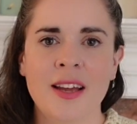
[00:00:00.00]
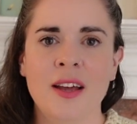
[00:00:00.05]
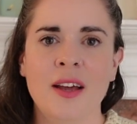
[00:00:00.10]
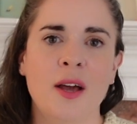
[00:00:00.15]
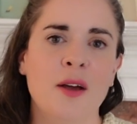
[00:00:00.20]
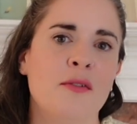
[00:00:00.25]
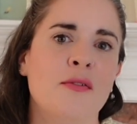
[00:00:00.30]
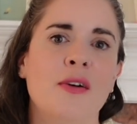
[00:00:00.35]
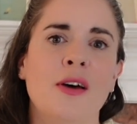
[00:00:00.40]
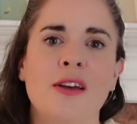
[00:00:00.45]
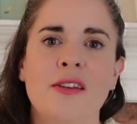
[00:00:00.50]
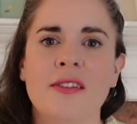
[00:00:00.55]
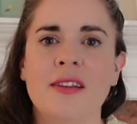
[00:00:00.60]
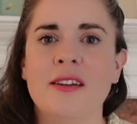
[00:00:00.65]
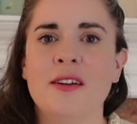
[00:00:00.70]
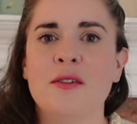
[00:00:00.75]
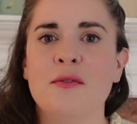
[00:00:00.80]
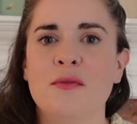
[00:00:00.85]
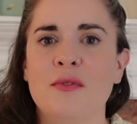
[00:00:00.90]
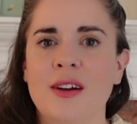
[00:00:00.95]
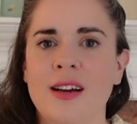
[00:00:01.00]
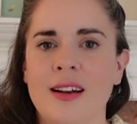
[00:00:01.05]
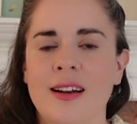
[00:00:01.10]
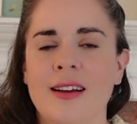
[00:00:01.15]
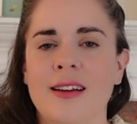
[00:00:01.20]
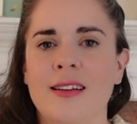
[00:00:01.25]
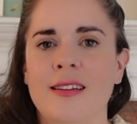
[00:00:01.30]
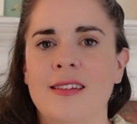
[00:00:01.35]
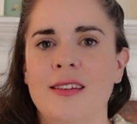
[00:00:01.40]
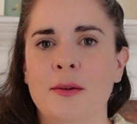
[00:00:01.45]
At first I didn't
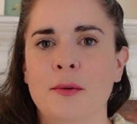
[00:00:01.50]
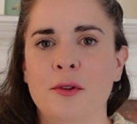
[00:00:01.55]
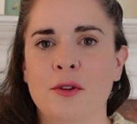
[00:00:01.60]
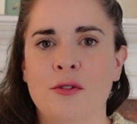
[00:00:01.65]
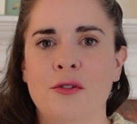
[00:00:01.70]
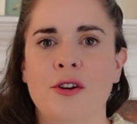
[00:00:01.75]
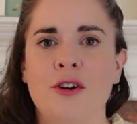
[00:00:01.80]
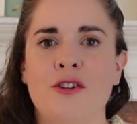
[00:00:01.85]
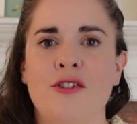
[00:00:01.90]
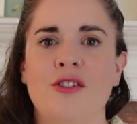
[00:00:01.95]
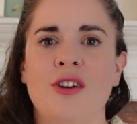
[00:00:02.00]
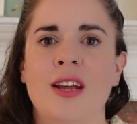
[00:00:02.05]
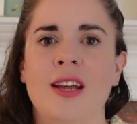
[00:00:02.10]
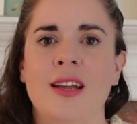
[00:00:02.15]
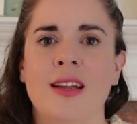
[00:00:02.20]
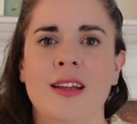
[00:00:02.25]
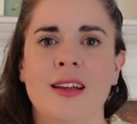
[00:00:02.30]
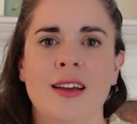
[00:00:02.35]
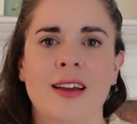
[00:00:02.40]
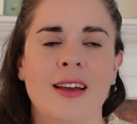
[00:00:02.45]
realise it was crochet,